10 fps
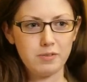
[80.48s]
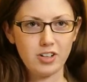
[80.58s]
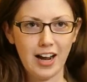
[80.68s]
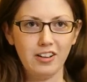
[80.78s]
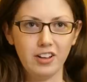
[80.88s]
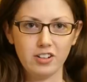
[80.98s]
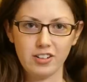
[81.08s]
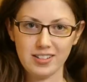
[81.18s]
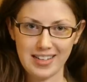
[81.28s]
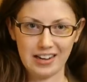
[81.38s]
challenge
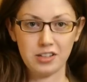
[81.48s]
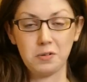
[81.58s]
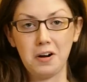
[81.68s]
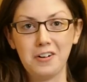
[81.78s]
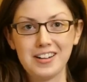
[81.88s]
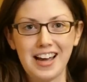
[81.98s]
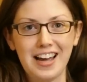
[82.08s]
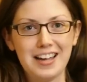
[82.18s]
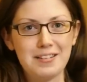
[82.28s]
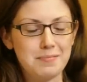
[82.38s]
the status quo at
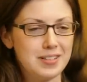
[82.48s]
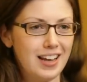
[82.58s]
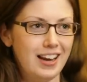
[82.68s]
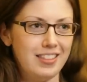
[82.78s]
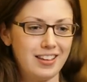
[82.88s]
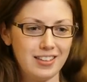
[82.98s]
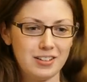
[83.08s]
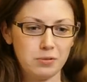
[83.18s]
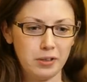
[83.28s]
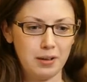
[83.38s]
times, and I think
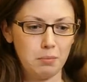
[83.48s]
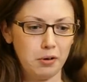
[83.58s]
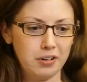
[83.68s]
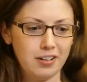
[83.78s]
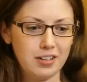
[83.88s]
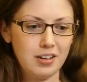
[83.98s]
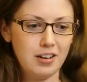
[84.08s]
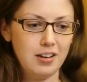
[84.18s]
that's really important.